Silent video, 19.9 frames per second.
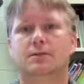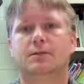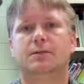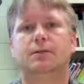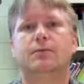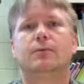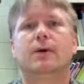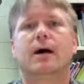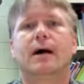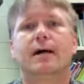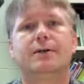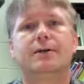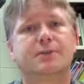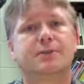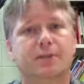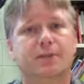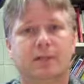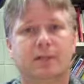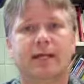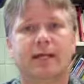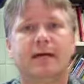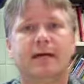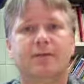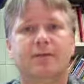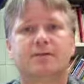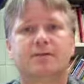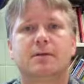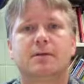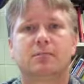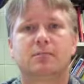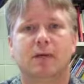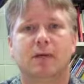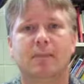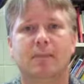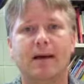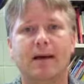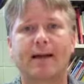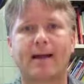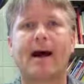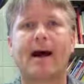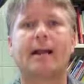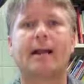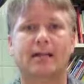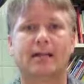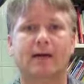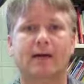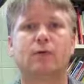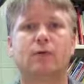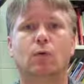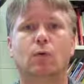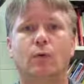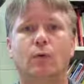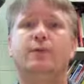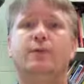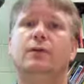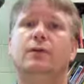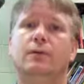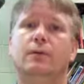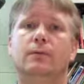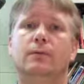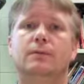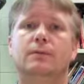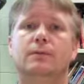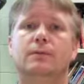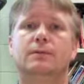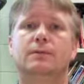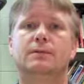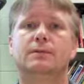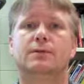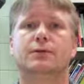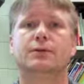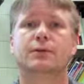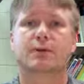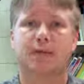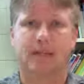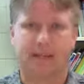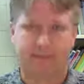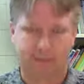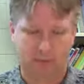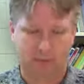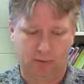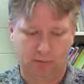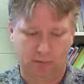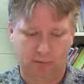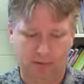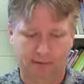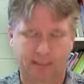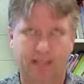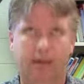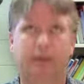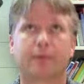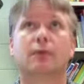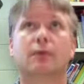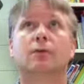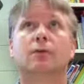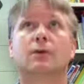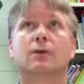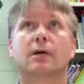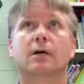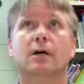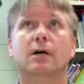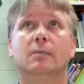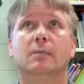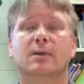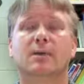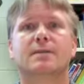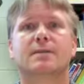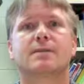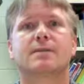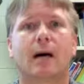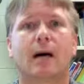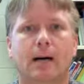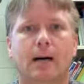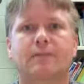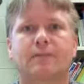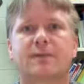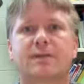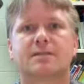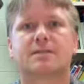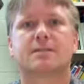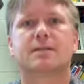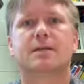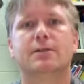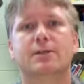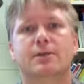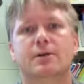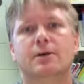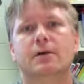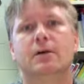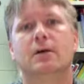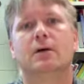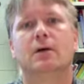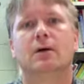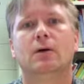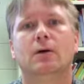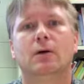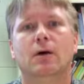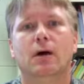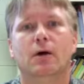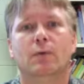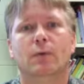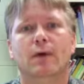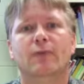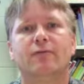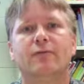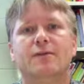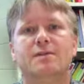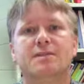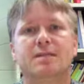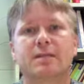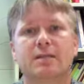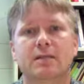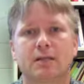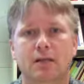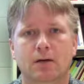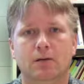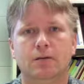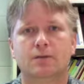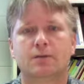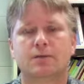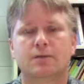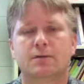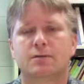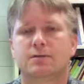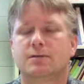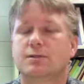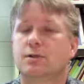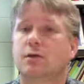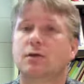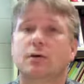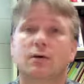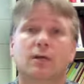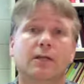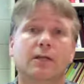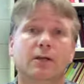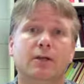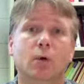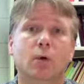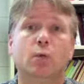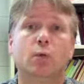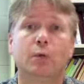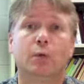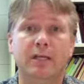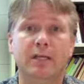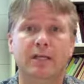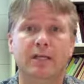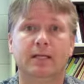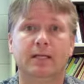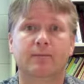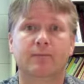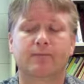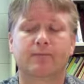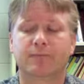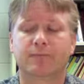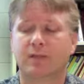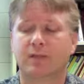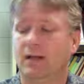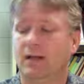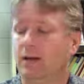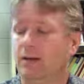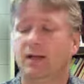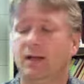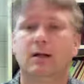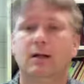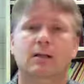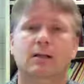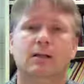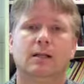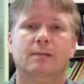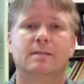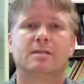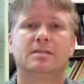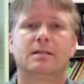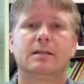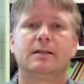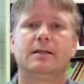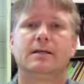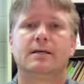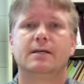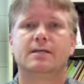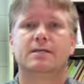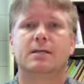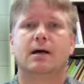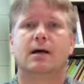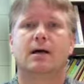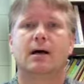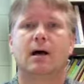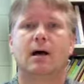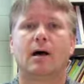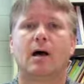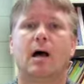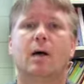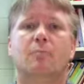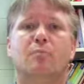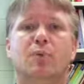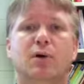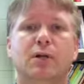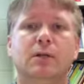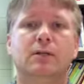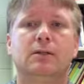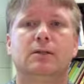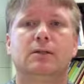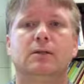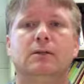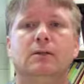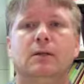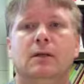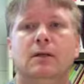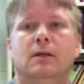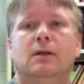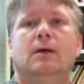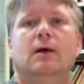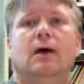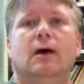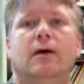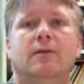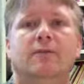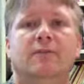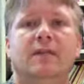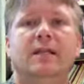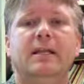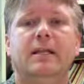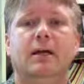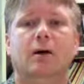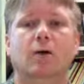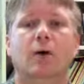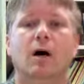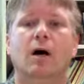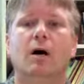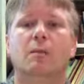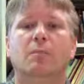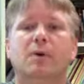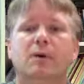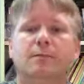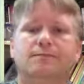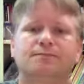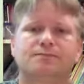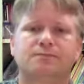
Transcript: to the right or to the left, but about eye level with you. So you're not having to look down or look up, and it's obvious that you're referencing notes. Certainly no reading. Now, let me say this. I put a little video up